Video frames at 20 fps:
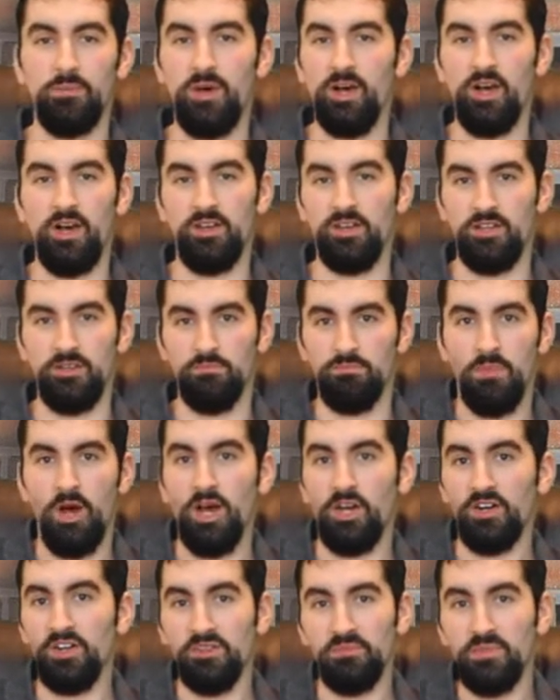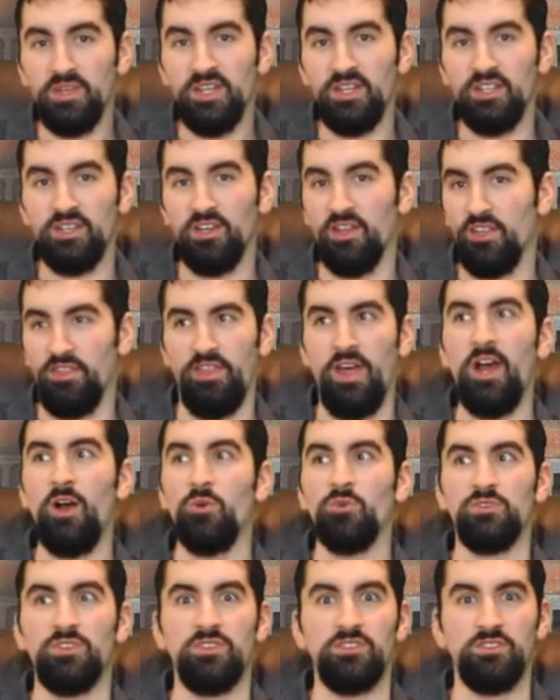upon in modern media
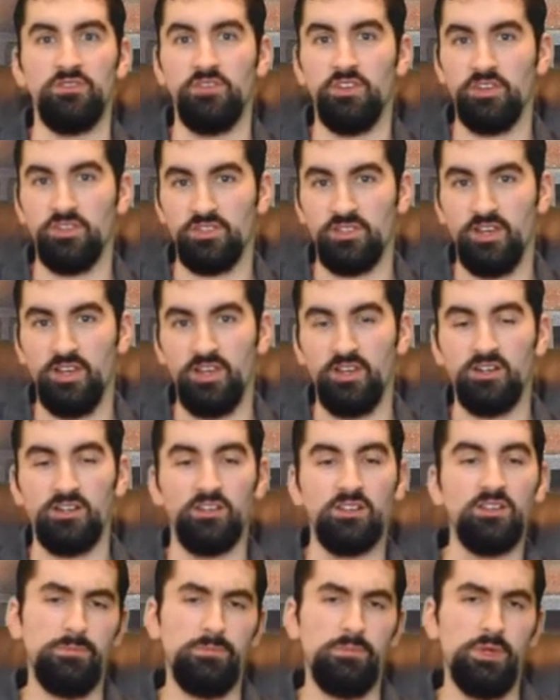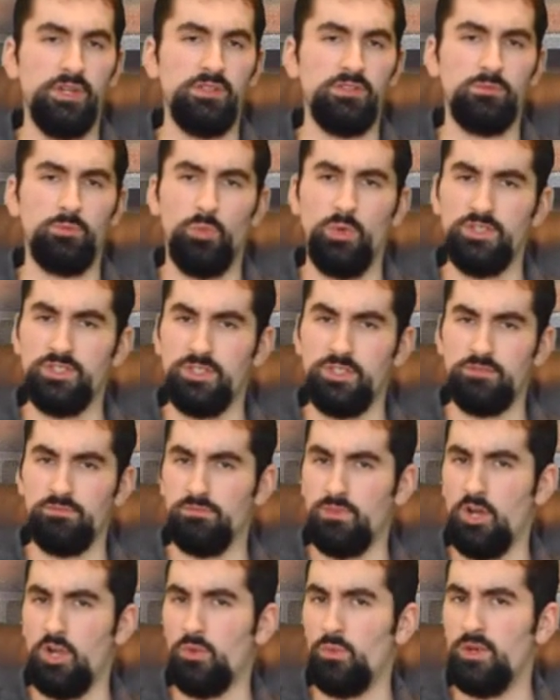thousands of years later. But was it
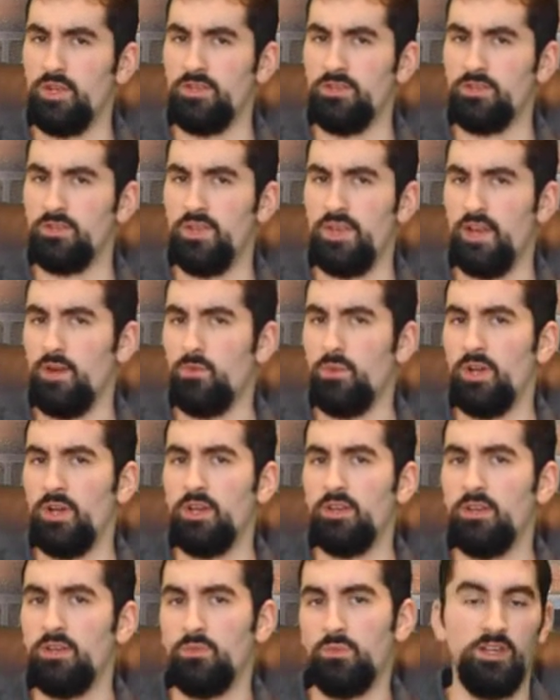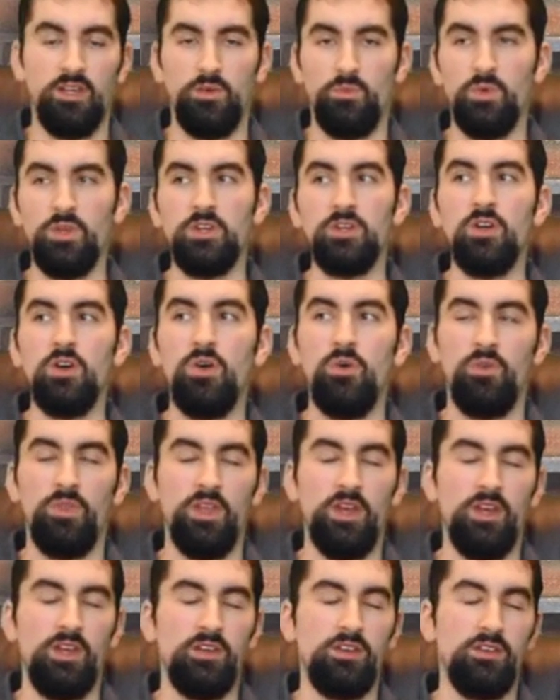always that way? We know
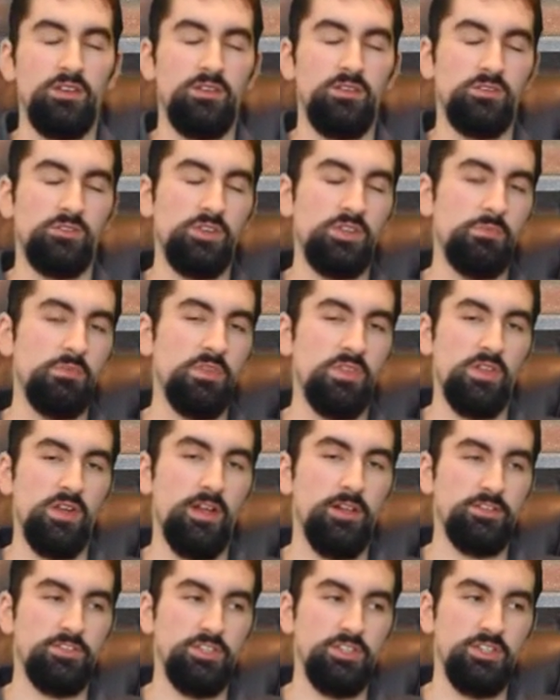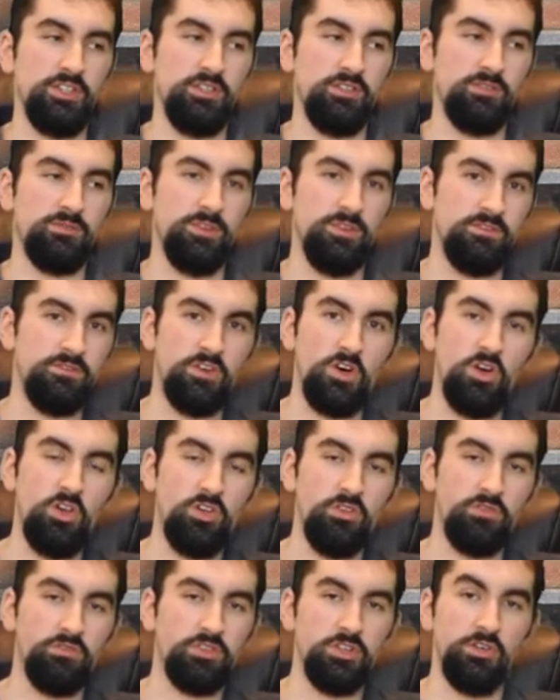that Greek mythology
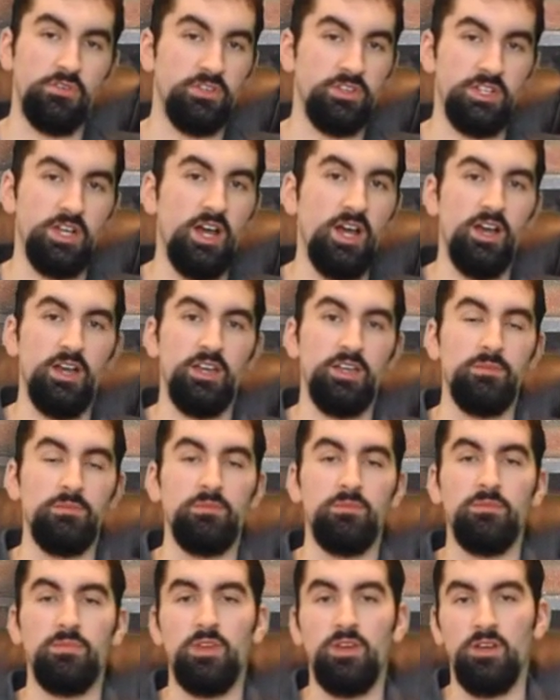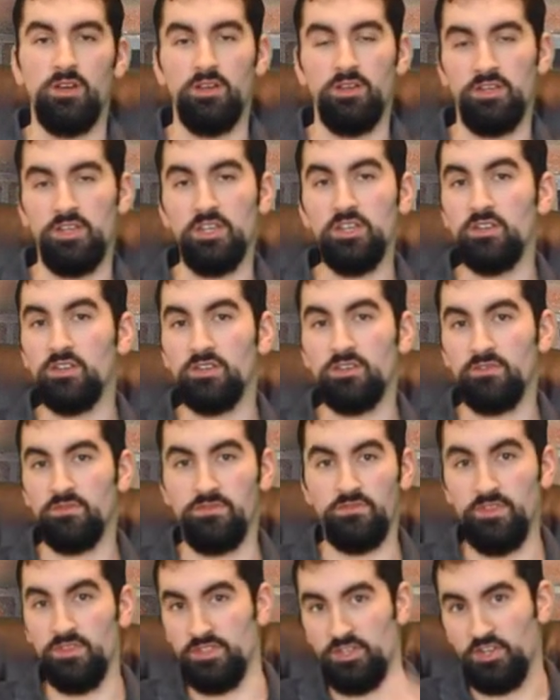evolved over time. Here
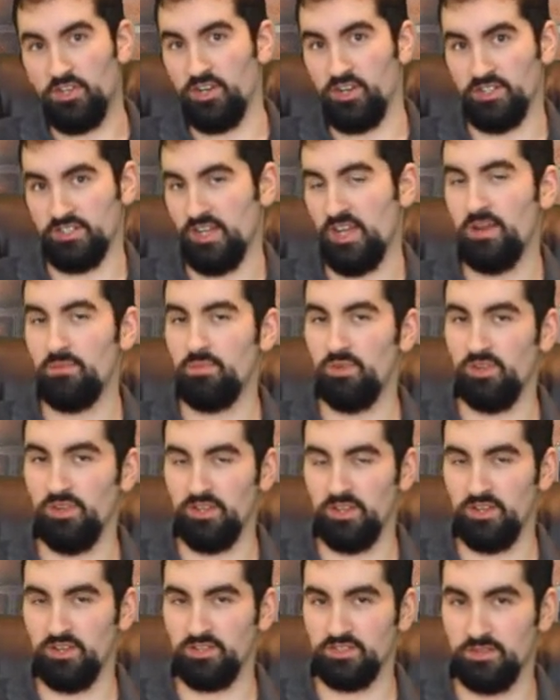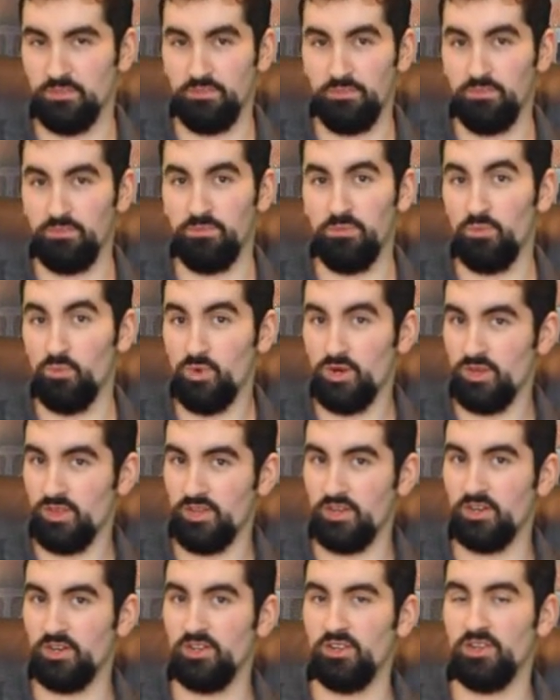is a good example. Here's one of
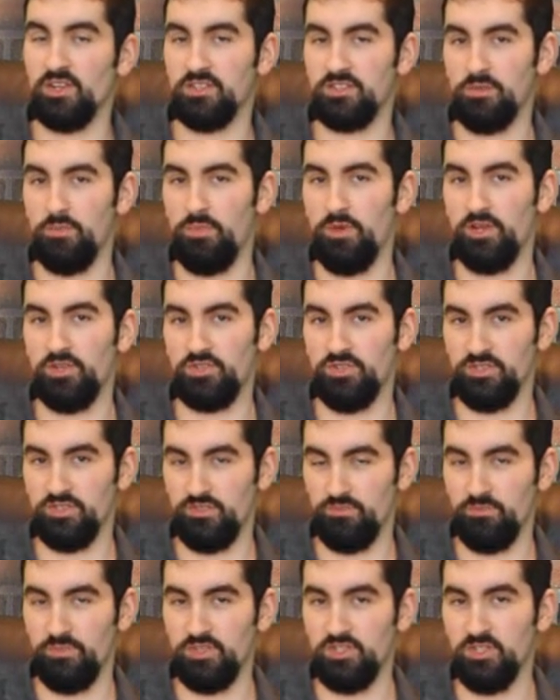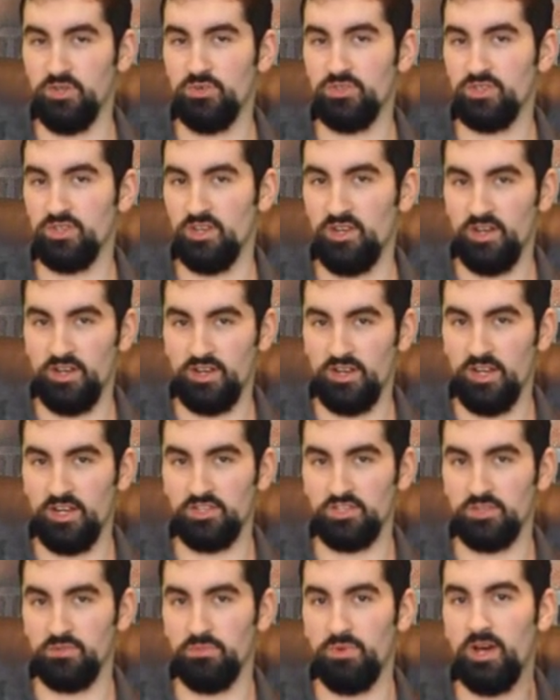the earliest depictions of Medusa on
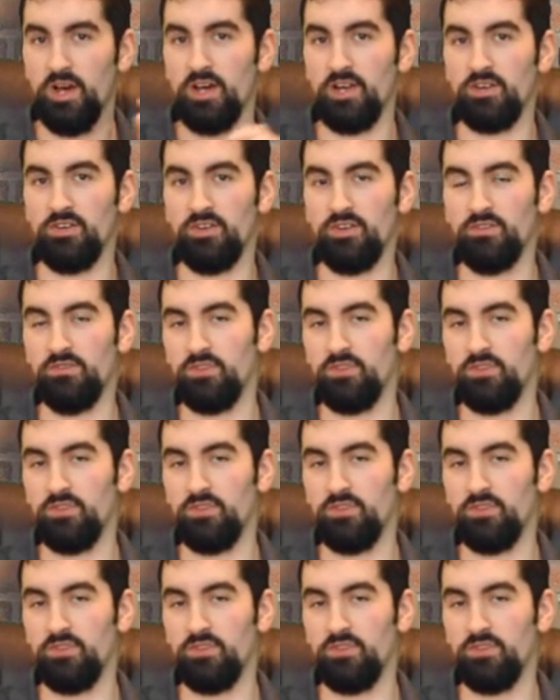ancient pottery